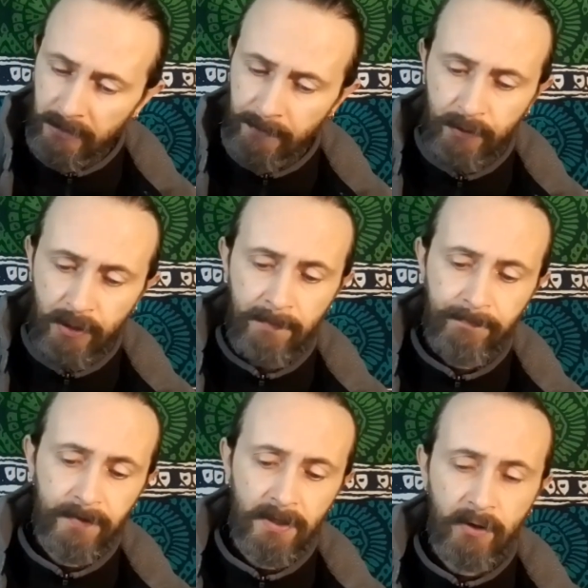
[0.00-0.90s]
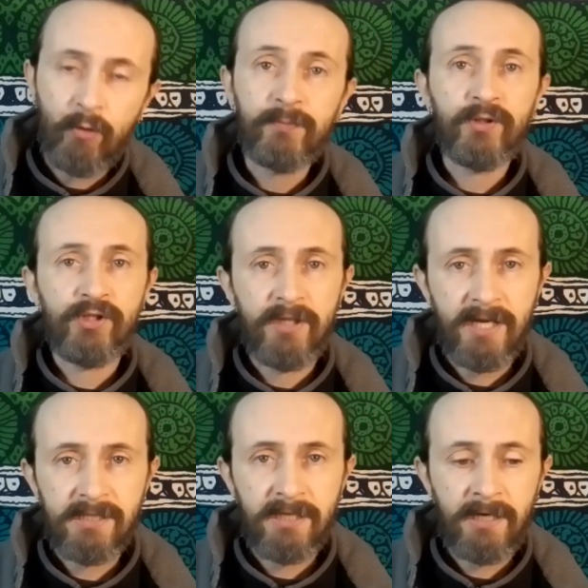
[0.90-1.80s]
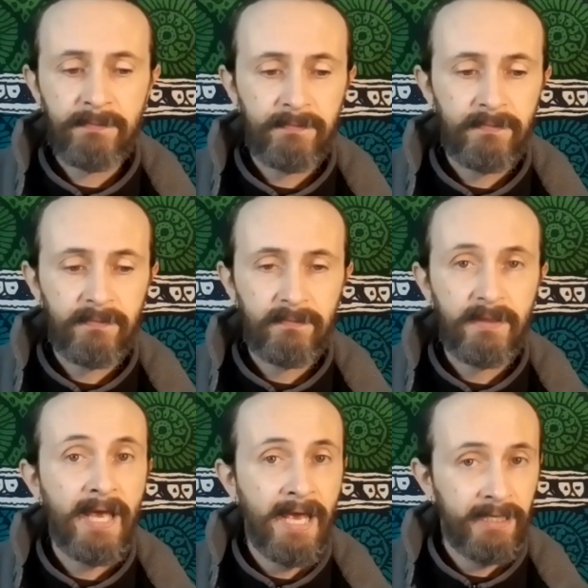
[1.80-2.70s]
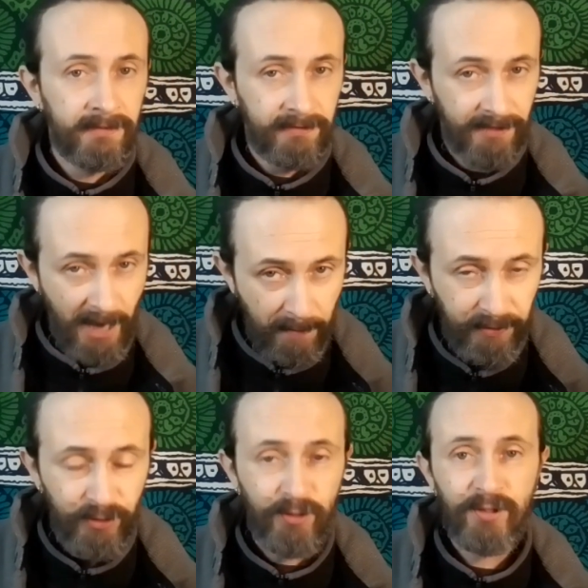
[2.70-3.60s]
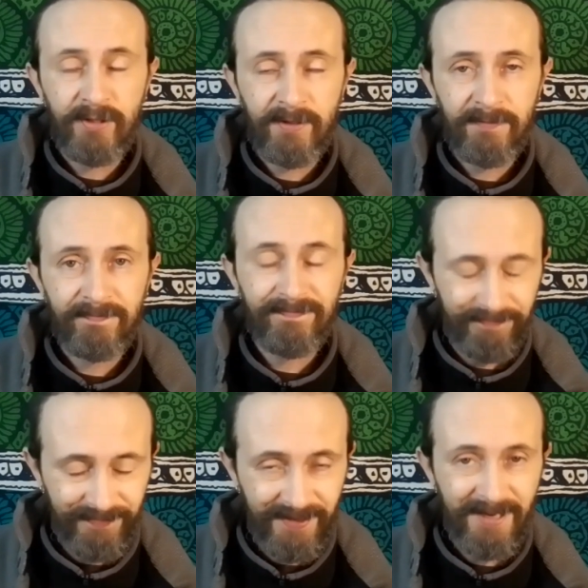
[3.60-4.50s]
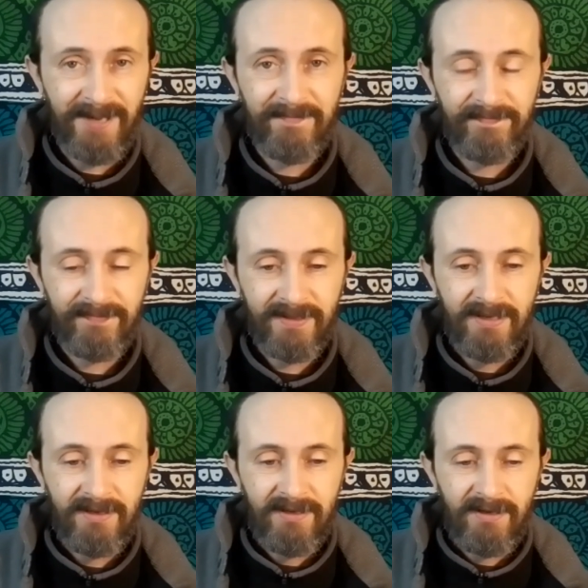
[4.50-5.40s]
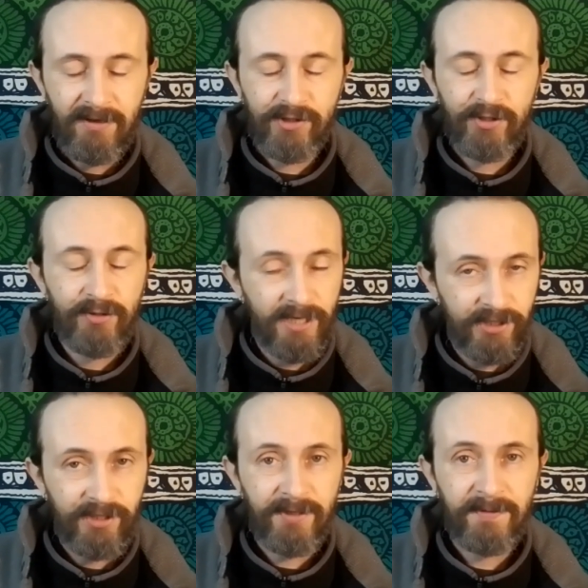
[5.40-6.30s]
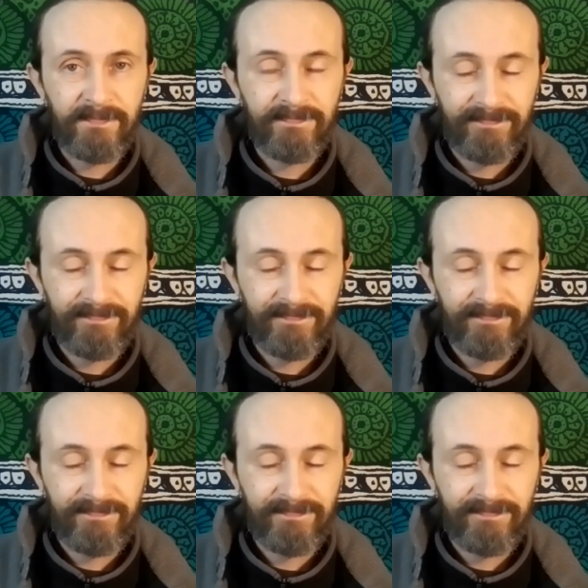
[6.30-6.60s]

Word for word: Libra, I hope to see you next time, and Happy New Year, okay? I'll see you next year.